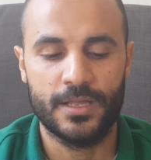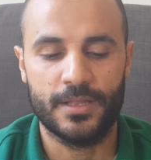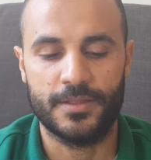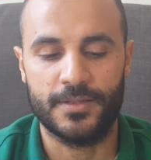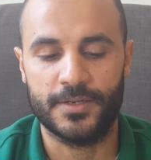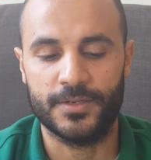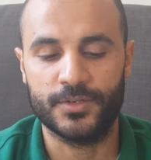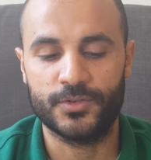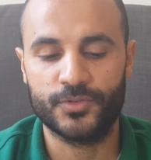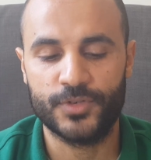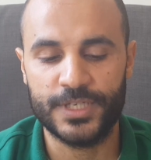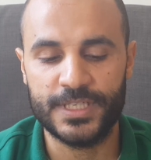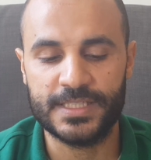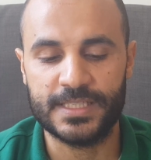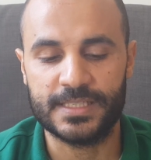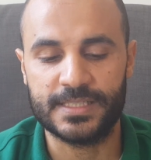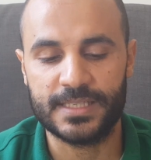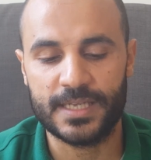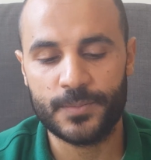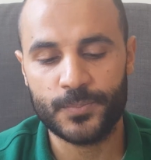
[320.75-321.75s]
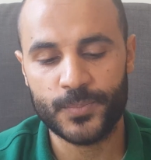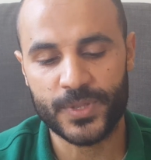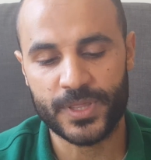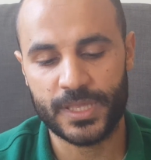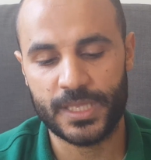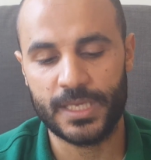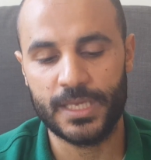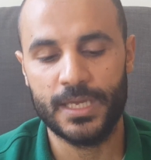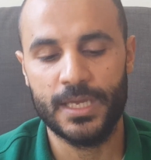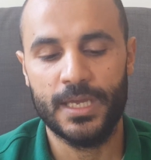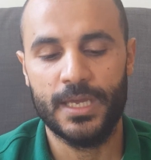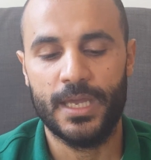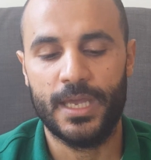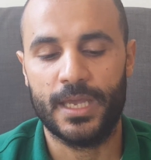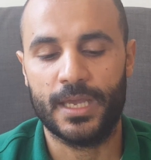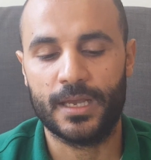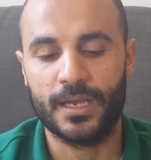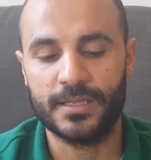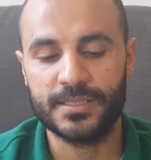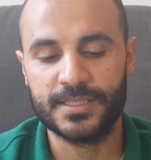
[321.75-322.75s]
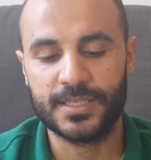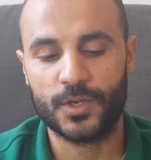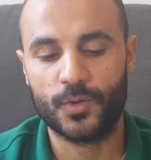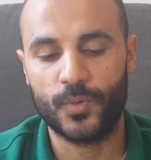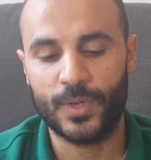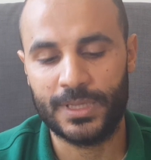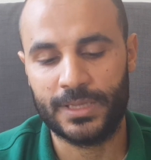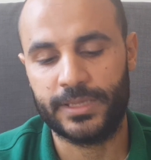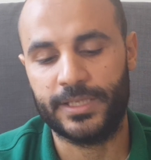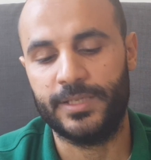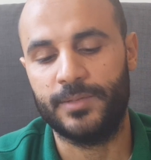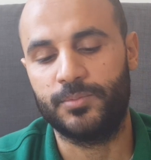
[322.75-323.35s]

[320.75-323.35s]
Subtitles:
that increases empathy and consequently